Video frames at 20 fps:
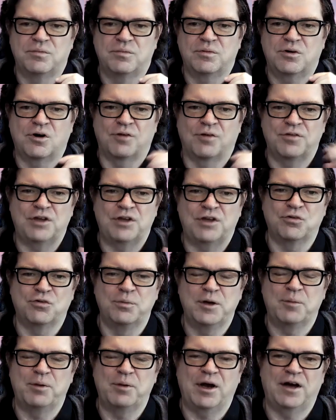convnets could
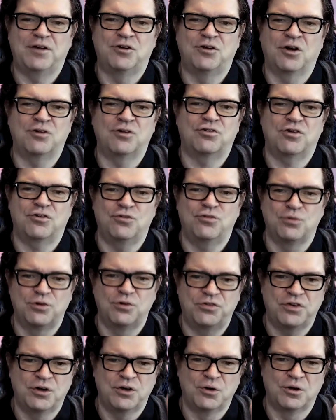be applied not just to a
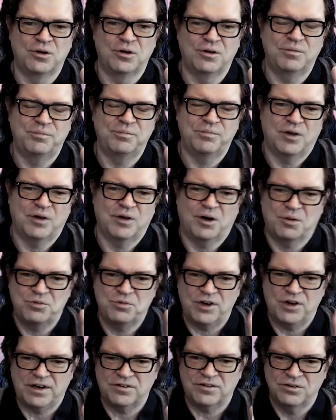single
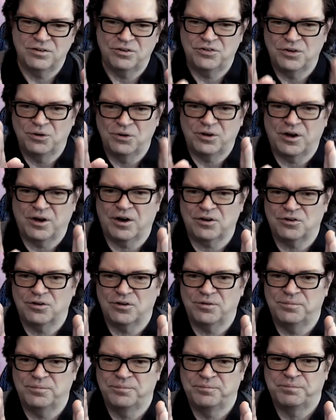object, a single
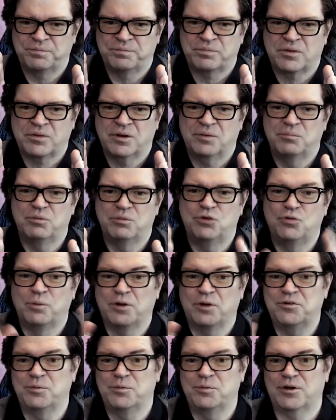character, but to
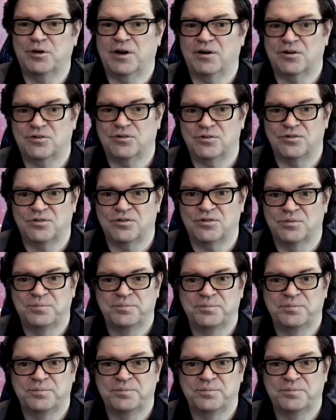multiple characters.